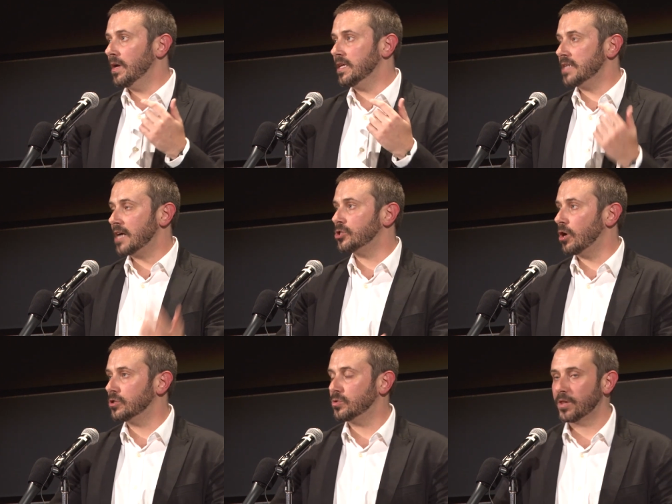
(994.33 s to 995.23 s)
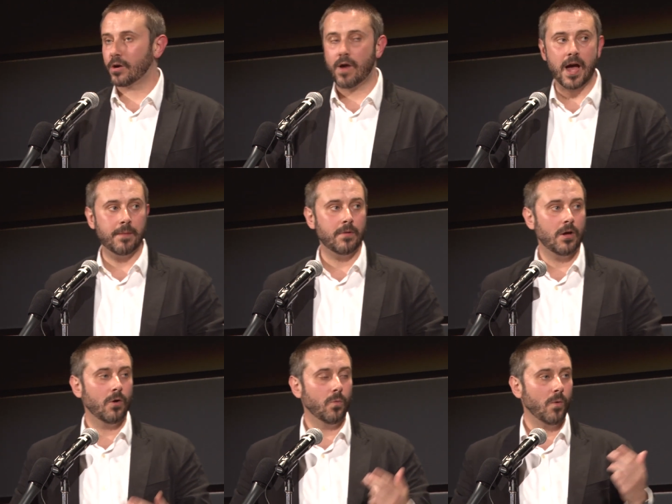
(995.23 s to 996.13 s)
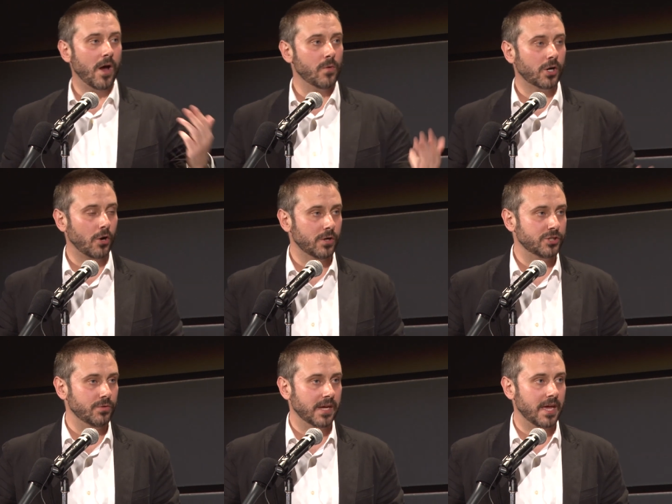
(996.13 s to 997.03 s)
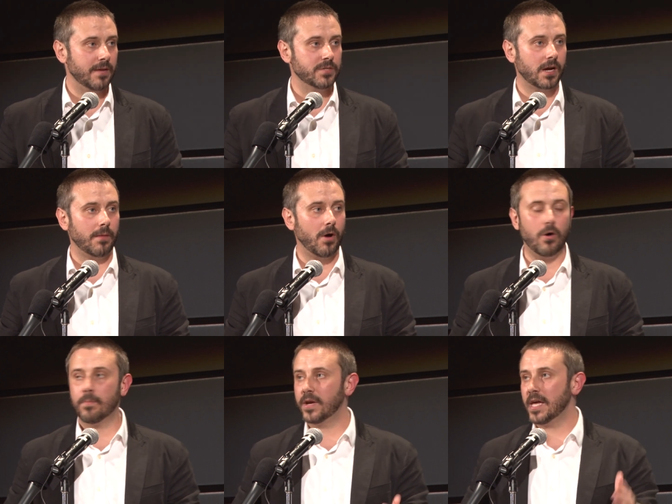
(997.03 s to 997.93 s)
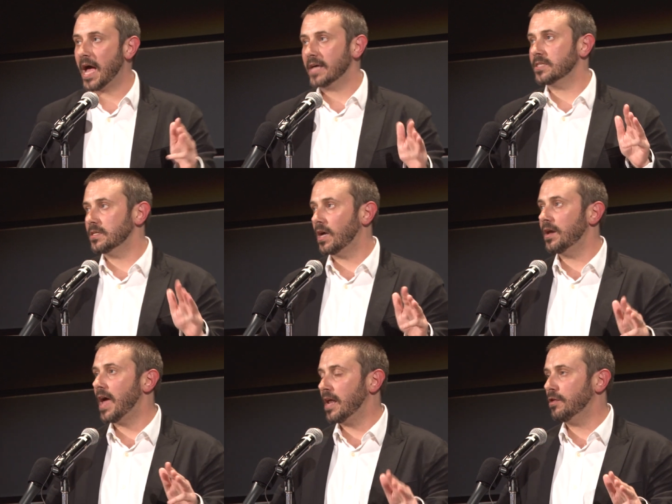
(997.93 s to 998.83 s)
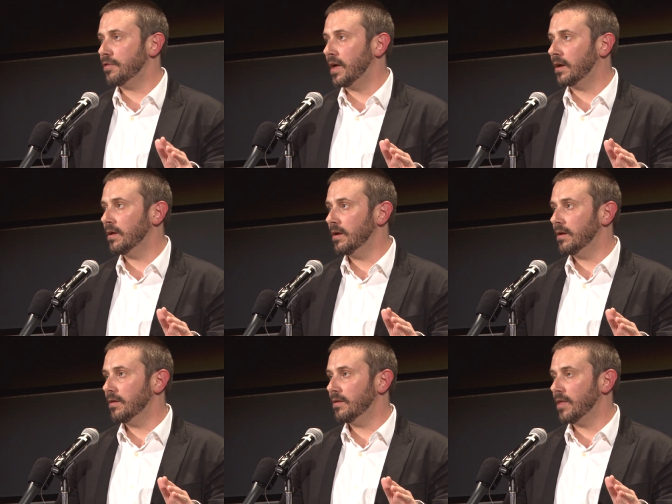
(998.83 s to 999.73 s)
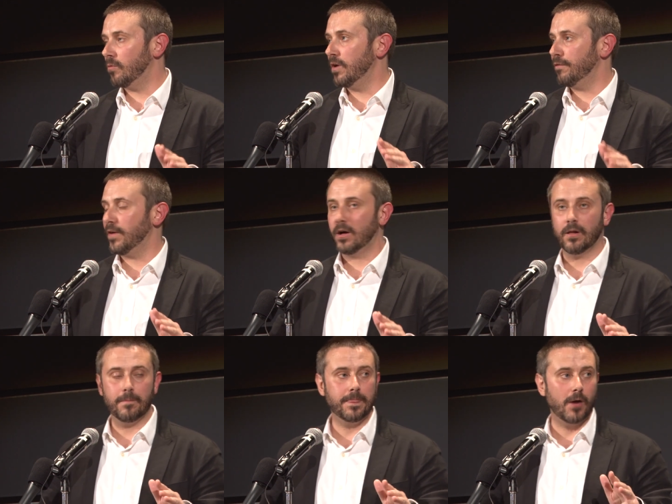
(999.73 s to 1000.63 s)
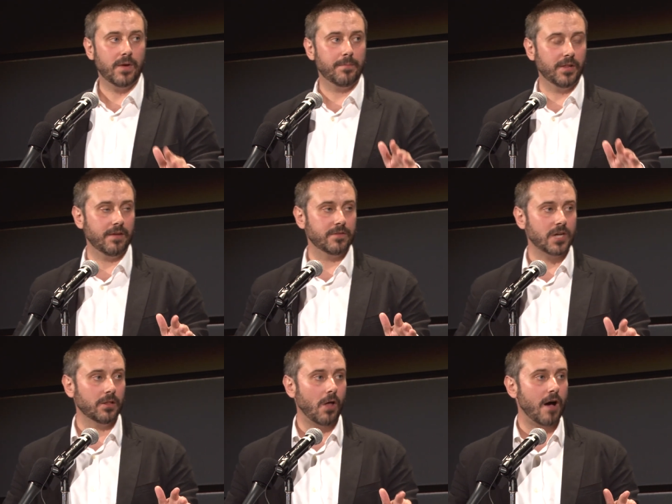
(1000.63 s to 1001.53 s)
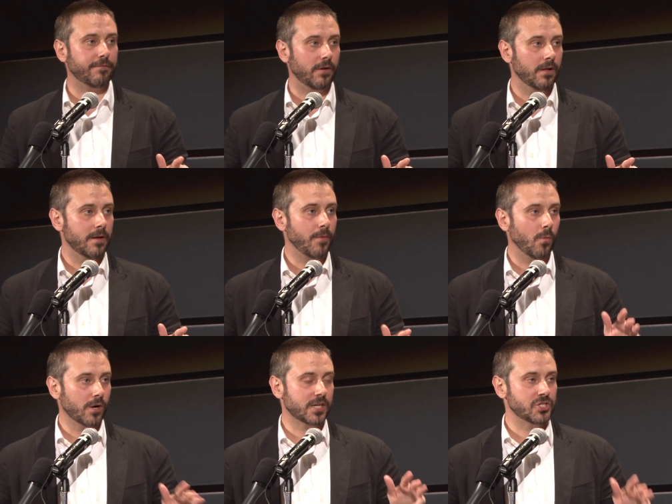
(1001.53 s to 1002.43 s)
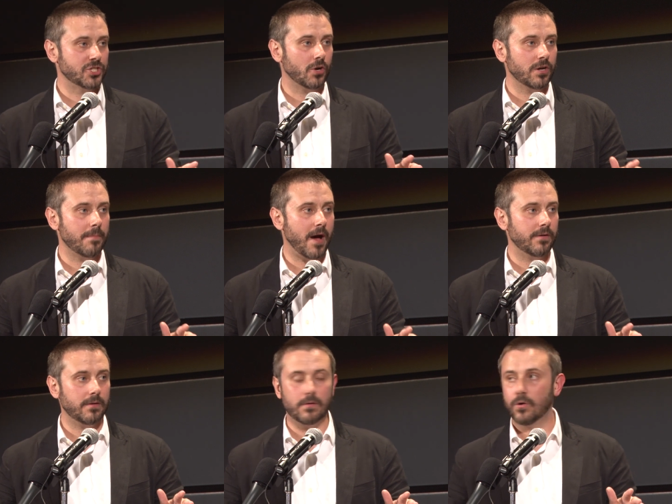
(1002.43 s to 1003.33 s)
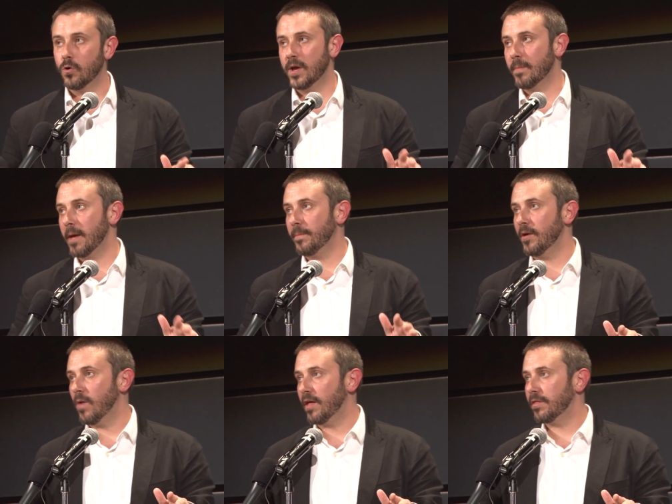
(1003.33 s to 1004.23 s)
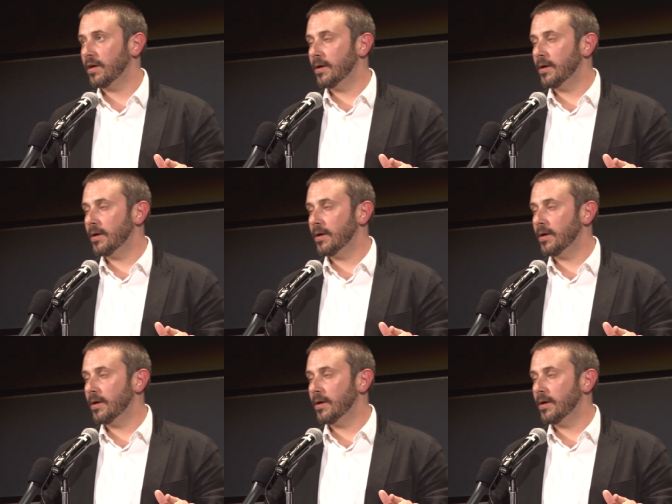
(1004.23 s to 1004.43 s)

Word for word: he's not charged with a crime, we want to encourage you to get him to come home, but he hasn't done anything that we feel, that we believe is unlawful, but we're concerned about who he might be with.